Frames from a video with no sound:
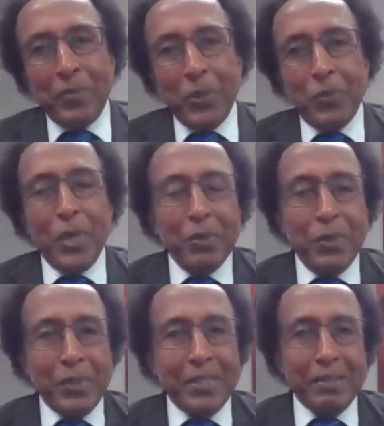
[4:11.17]
Why
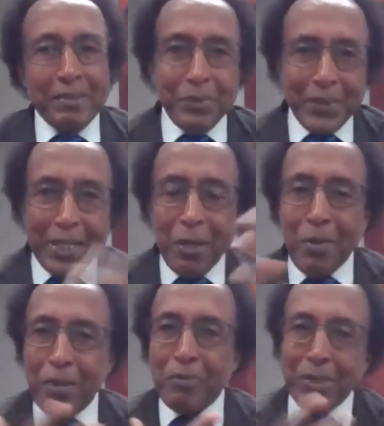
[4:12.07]
not? We now
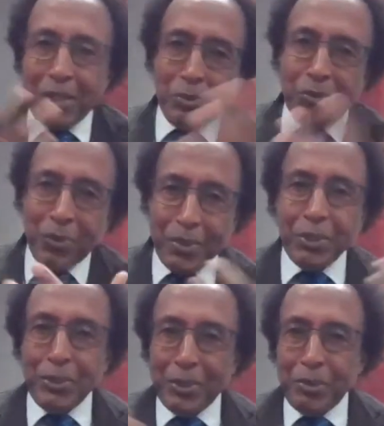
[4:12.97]
have
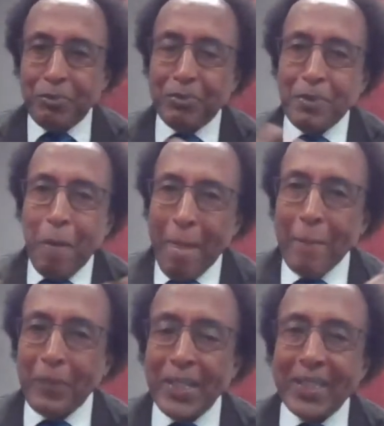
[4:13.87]
circulation of
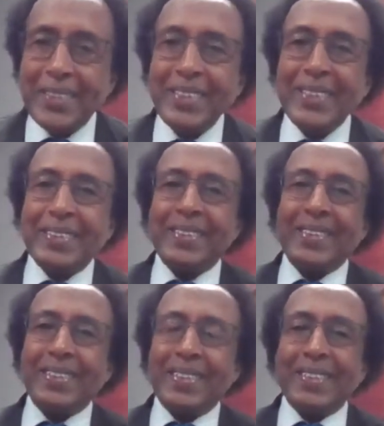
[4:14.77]

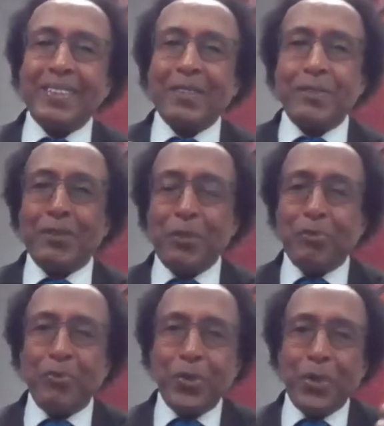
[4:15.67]
ideas, and instead
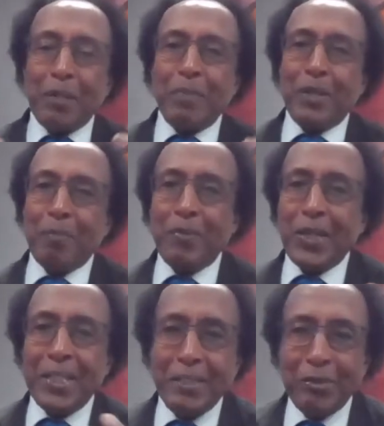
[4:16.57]
of worrying about
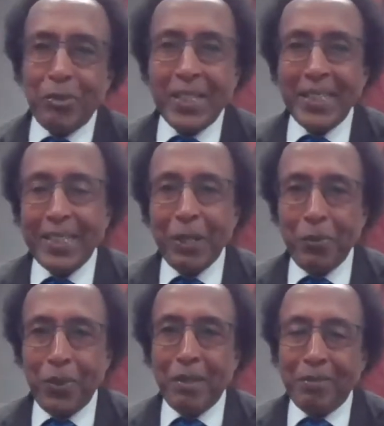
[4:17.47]
brain drain, now
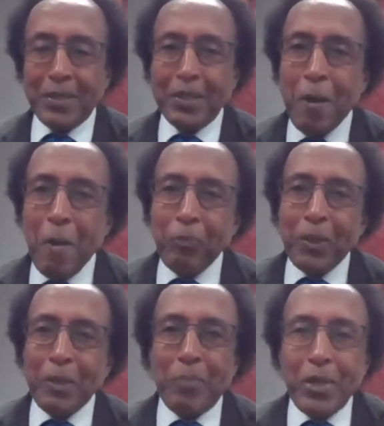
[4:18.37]
we have a
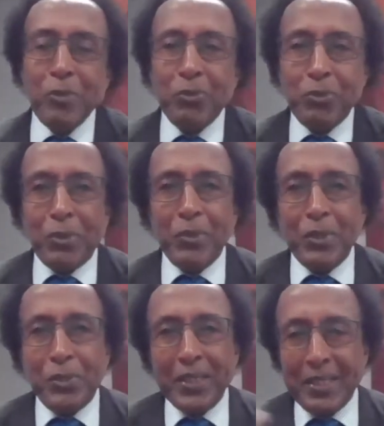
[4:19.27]
brain
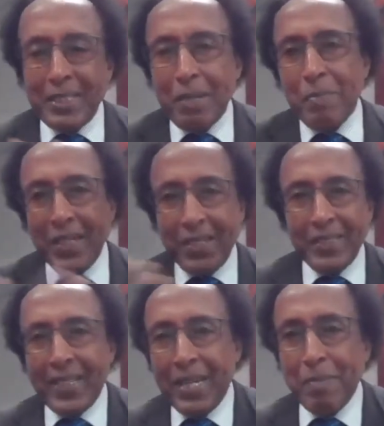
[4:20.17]
circulation, and some ideas
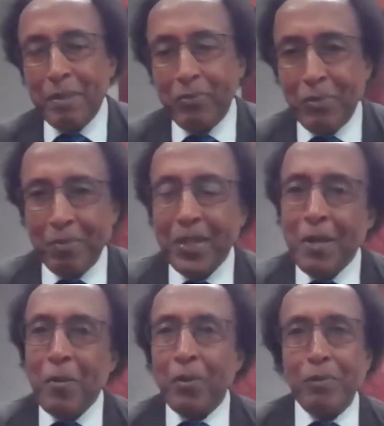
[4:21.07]
can come up from
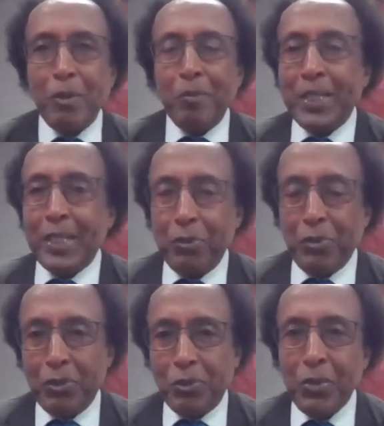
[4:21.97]
developing
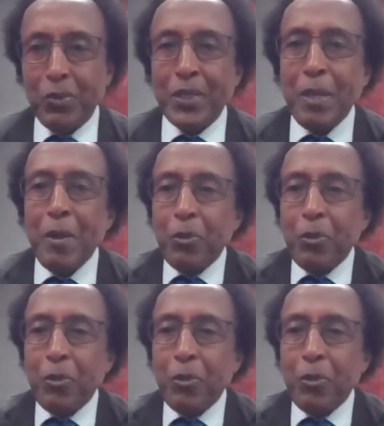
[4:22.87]
countries and so on.